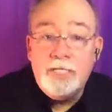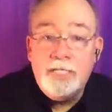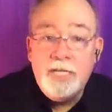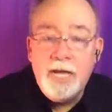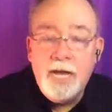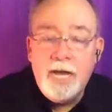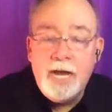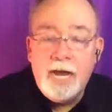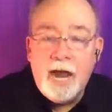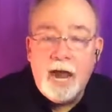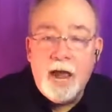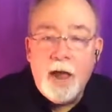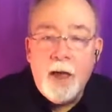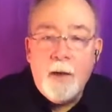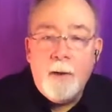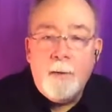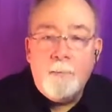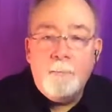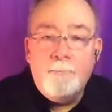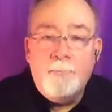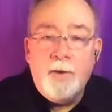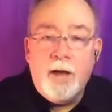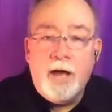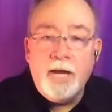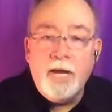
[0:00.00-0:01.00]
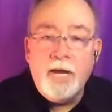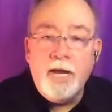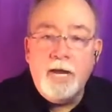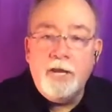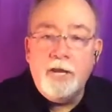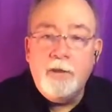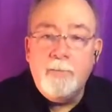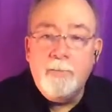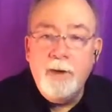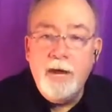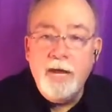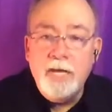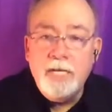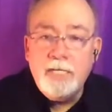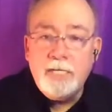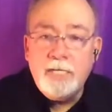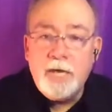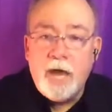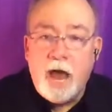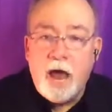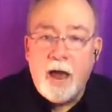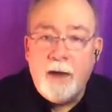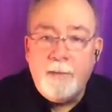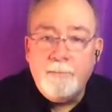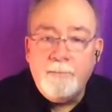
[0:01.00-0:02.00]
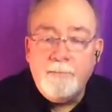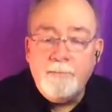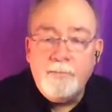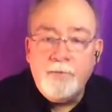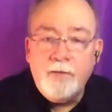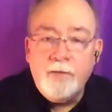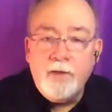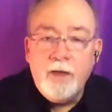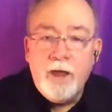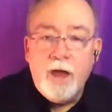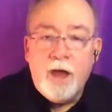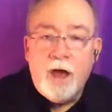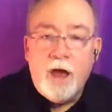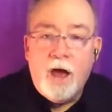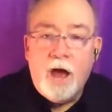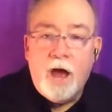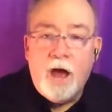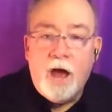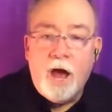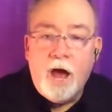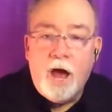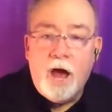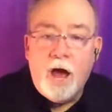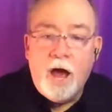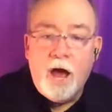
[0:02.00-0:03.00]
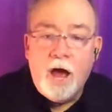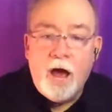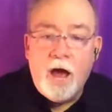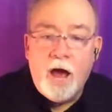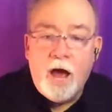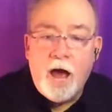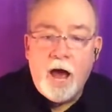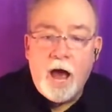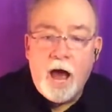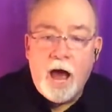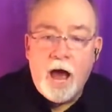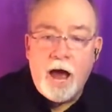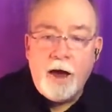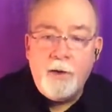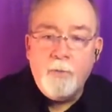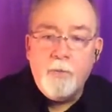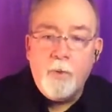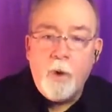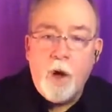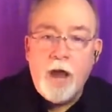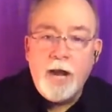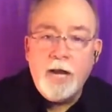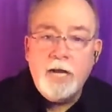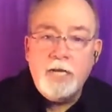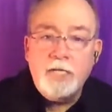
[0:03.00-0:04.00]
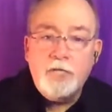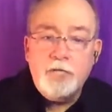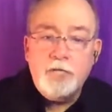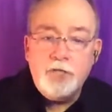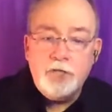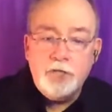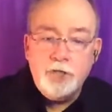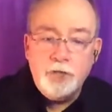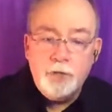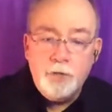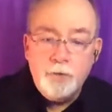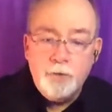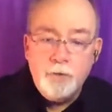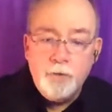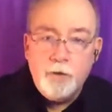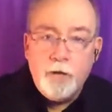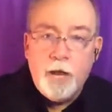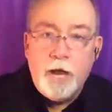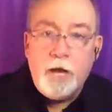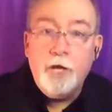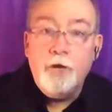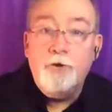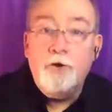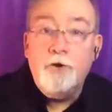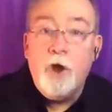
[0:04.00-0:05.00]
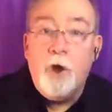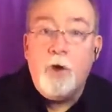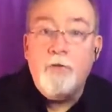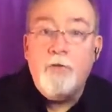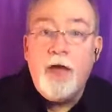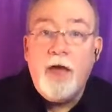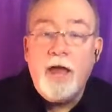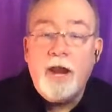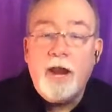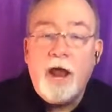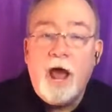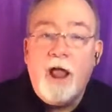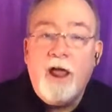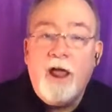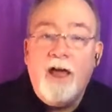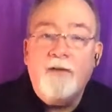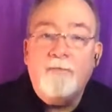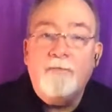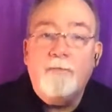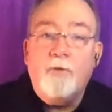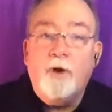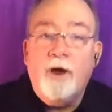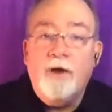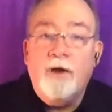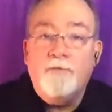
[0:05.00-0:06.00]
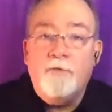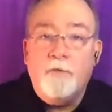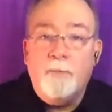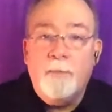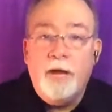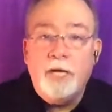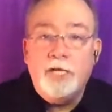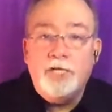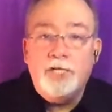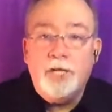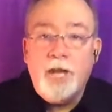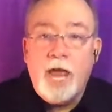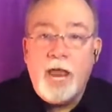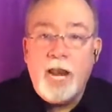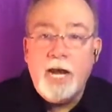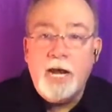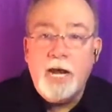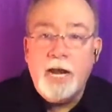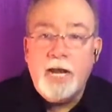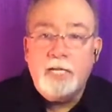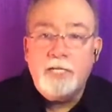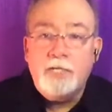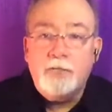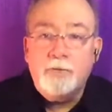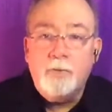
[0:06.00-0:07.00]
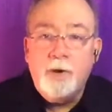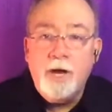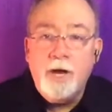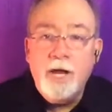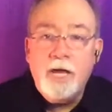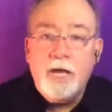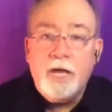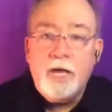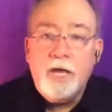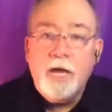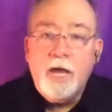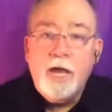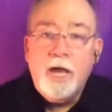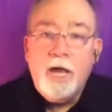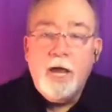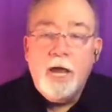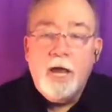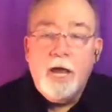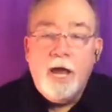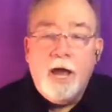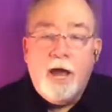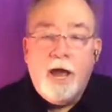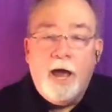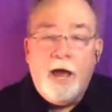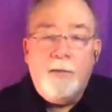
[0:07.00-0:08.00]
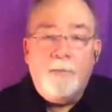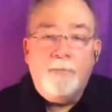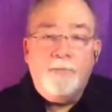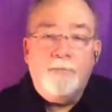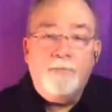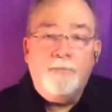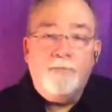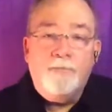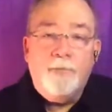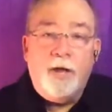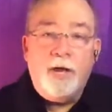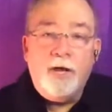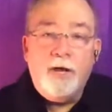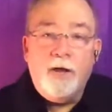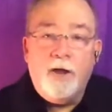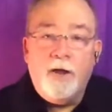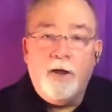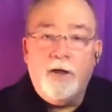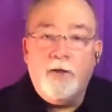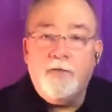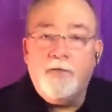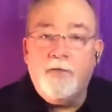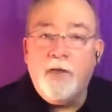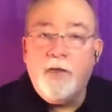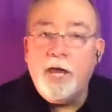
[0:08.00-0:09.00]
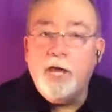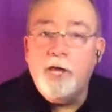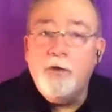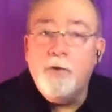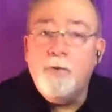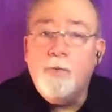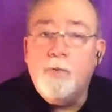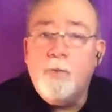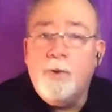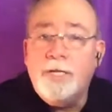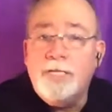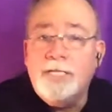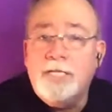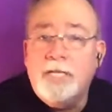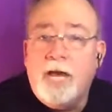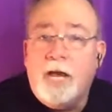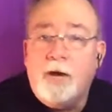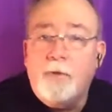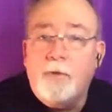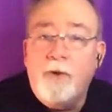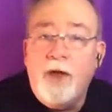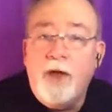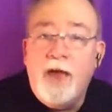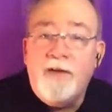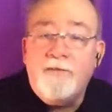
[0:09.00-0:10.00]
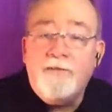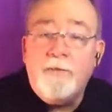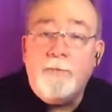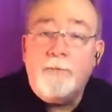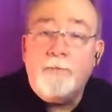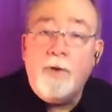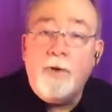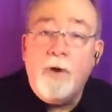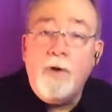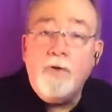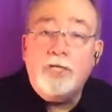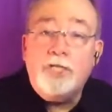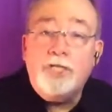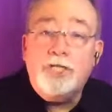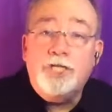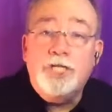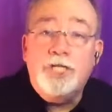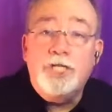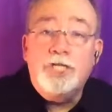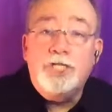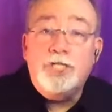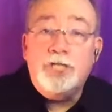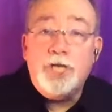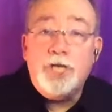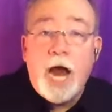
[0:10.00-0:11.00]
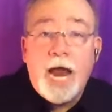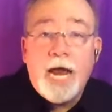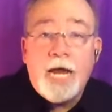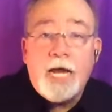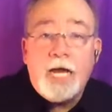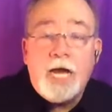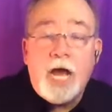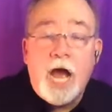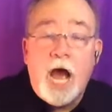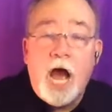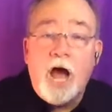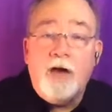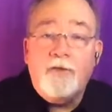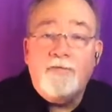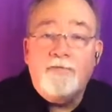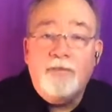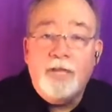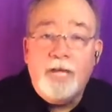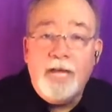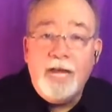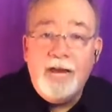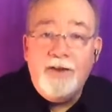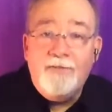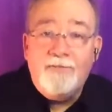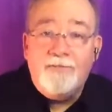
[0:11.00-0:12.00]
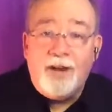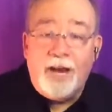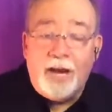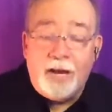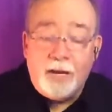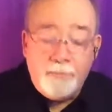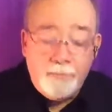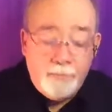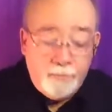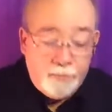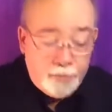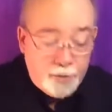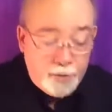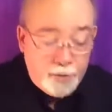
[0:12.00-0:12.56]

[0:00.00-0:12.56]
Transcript: see. But in the meantime, I wanted to let you know that. I'll have more information on it next week. But thank you once again. We have approached the shank of the evening.